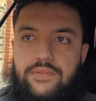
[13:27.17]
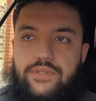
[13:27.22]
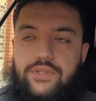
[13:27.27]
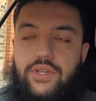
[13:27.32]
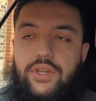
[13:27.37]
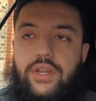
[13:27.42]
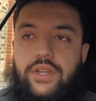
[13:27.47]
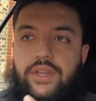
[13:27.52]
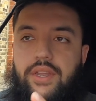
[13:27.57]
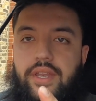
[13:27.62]

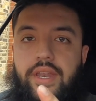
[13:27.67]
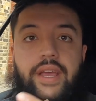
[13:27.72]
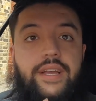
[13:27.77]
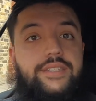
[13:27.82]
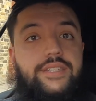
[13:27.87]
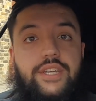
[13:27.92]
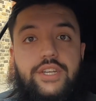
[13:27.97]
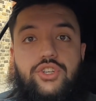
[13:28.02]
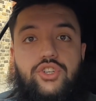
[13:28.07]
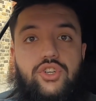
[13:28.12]
so then the
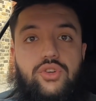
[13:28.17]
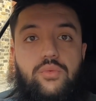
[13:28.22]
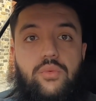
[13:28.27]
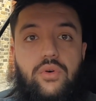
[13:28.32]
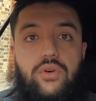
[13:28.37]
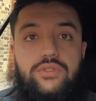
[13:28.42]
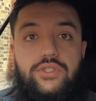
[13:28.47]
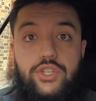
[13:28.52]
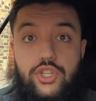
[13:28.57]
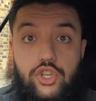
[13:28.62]
next issue
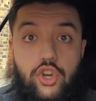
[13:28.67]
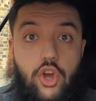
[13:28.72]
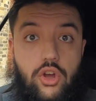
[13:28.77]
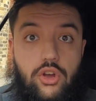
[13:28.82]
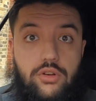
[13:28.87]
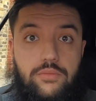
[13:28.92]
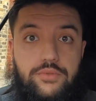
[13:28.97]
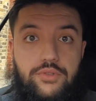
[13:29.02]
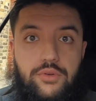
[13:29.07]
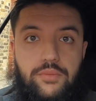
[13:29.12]
was the
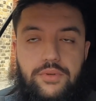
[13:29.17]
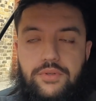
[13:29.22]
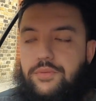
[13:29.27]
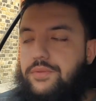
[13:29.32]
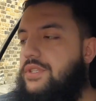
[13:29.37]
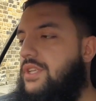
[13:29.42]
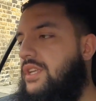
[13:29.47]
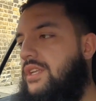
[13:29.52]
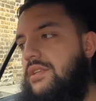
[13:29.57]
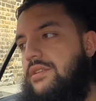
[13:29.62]
shock absorber.
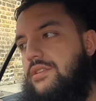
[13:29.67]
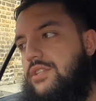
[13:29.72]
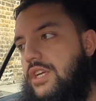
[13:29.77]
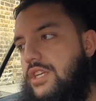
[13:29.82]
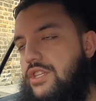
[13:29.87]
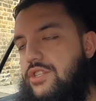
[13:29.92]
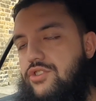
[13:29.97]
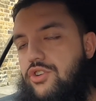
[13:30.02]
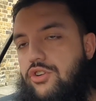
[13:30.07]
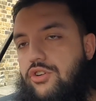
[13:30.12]
We didn't even
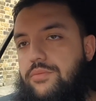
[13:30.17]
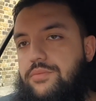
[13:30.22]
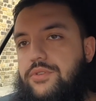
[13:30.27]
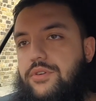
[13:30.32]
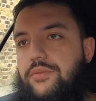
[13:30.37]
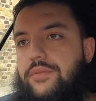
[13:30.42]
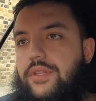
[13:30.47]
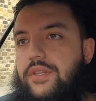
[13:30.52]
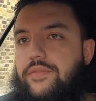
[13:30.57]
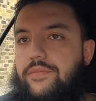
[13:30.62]
change the shock
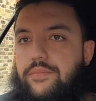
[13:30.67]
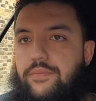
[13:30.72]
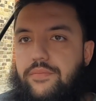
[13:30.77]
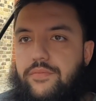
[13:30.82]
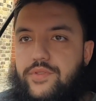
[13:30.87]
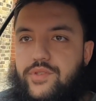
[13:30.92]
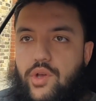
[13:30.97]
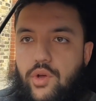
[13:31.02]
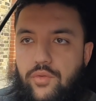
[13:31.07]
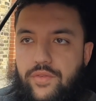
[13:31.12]
absorber.
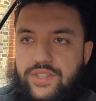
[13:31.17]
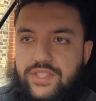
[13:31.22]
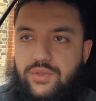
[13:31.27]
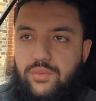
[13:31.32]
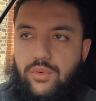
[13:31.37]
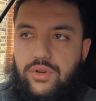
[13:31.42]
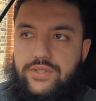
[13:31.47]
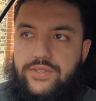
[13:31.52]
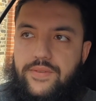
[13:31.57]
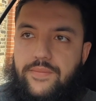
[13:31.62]
The sole
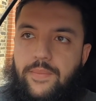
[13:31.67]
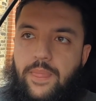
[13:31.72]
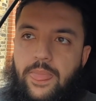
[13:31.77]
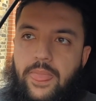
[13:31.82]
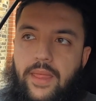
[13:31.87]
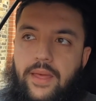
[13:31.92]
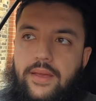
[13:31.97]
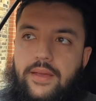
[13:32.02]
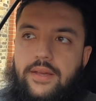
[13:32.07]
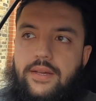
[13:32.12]
reason was
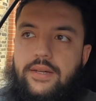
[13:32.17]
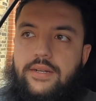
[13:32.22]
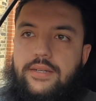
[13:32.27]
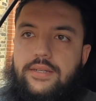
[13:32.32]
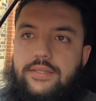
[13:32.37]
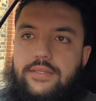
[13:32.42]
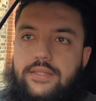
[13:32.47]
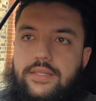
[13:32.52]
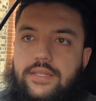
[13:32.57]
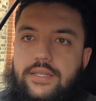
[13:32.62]

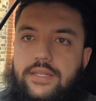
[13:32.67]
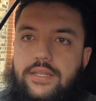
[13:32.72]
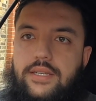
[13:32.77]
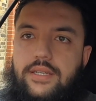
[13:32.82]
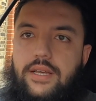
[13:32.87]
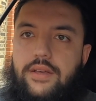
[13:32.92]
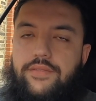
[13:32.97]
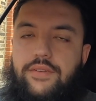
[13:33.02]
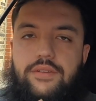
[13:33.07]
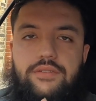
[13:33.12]

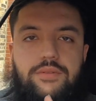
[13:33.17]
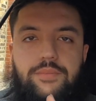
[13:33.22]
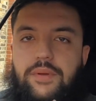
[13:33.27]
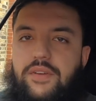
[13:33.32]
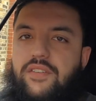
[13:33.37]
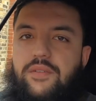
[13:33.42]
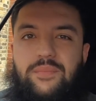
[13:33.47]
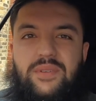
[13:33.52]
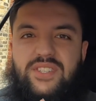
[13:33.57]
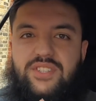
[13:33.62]
I think it was a
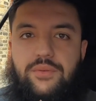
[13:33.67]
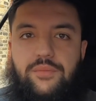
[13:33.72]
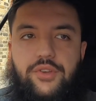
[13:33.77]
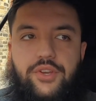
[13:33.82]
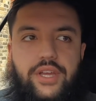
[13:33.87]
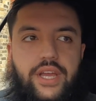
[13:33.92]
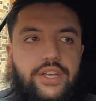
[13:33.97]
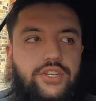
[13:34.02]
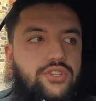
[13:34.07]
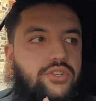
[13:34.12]
bit of a
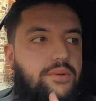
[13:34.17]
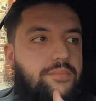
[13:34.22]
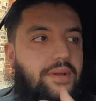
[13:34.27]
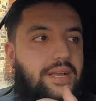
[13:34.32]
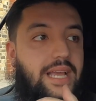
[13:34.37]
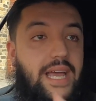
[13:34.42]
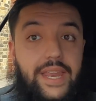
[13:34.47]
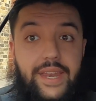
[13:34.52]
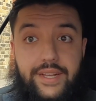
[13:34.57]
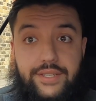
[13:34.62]
miscommunication. The
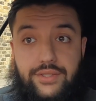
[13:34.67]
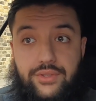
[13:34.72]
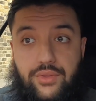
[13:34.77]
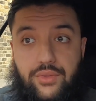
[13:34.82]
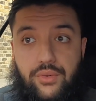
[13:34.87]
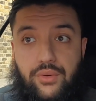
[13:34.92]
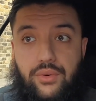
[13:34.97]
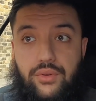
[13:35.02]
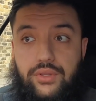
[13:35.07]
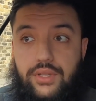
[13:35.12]

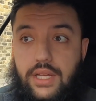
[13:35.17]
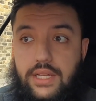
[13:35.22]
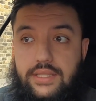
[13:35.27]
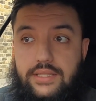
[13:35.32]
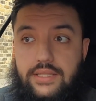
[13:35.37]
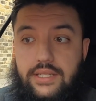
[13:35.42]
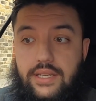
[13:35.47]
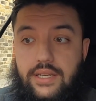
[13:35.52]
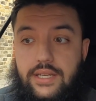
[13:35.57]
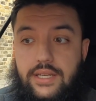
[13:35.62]
mechanics thought
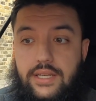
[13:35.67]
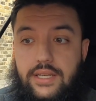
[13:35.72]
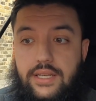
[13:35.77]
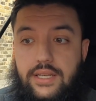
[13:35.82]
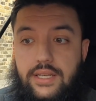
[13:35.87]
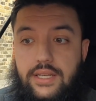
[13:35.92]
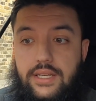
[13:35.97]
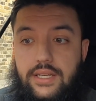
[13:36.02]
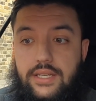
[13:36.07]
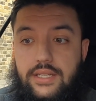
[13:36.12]
that
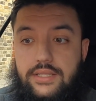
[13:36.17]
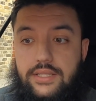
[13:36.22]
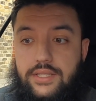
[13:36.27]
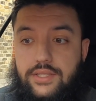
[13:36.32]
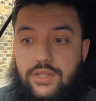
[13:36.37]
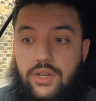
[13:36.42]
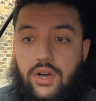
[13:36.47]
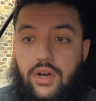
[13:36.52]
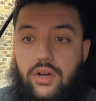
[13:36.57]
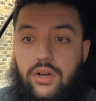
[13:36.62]

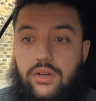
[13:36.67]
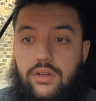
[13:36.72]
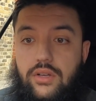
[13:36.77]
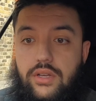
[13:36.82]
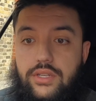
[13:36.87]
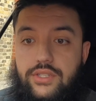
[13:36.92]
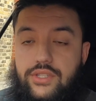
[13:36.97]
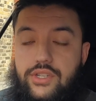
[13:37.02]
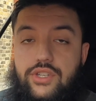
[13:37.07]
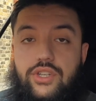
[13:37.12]
this
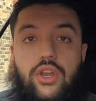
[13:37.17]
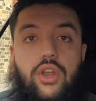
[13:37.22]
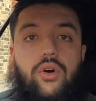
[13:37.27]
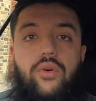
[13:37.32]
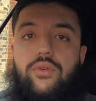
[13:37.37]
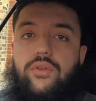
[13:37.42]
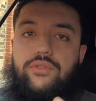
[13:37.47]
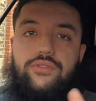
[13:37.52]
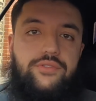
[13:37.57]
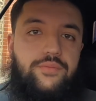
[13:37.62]
car is just
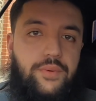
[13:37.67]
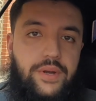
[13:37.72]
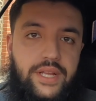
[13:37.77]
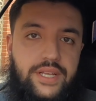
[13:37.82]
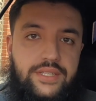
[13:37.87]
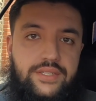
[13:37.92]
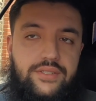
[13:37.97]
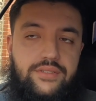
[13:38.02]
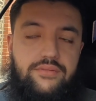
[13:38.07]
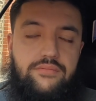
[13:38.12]
lowered on
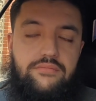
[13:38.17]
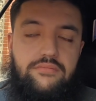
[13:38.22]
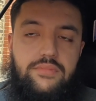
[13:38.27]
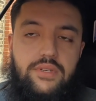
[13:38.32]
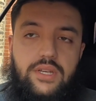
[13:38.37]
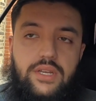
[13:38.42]
springs,